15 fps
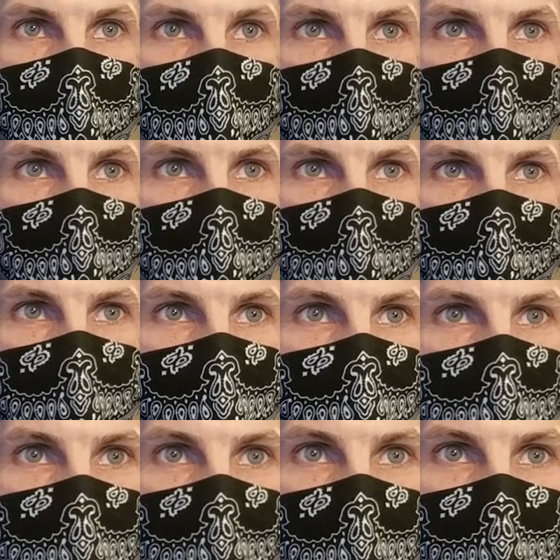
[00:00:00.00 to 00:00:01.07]
okay, one
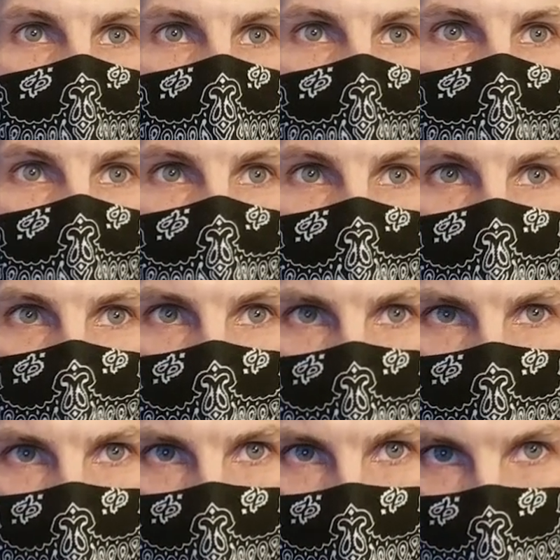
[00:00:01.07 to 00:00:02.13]
of the first comments says
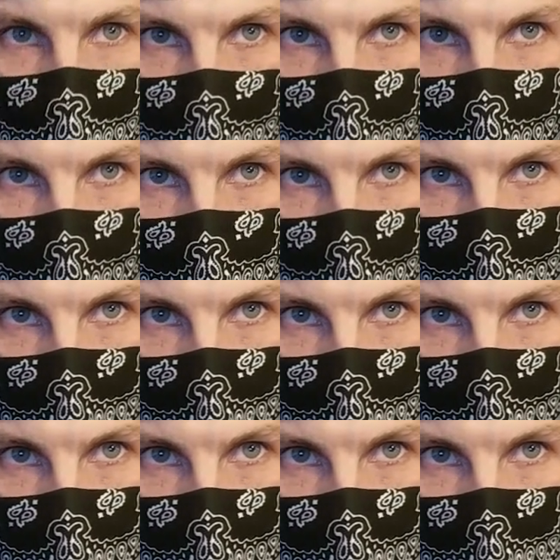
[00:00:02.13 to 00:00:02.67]
that it was